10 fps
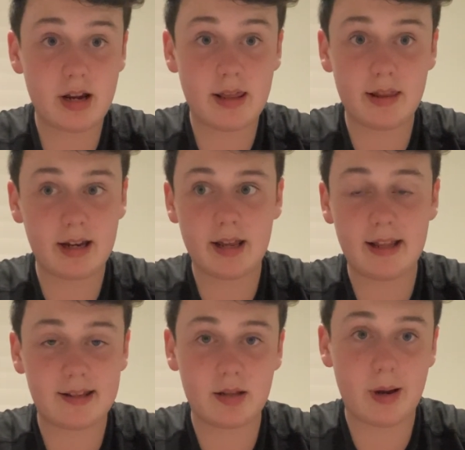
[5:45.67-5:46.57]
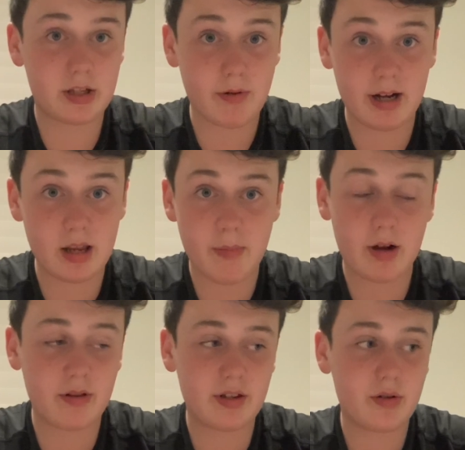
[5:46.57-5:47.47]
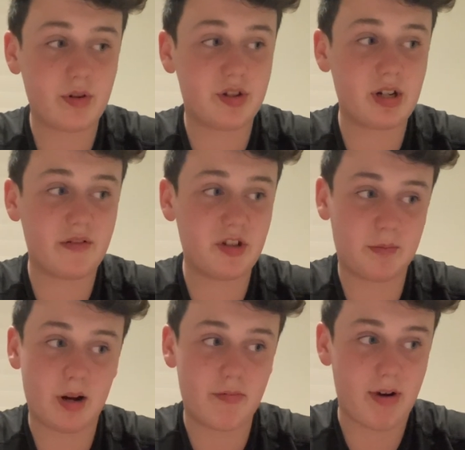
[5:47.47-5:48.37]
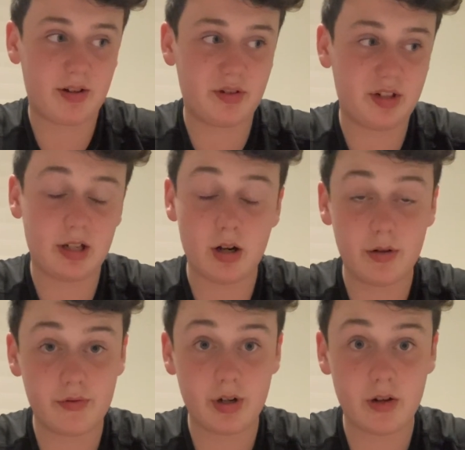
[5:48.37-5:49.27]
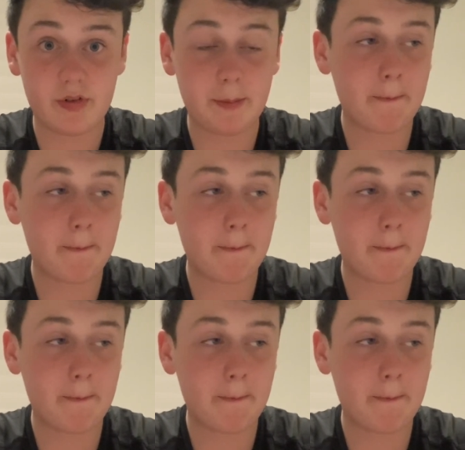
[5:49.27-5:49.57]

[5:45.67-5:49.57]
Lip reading: And again, that's the best way to get better at this sort of stuff, just by practicing it over and over.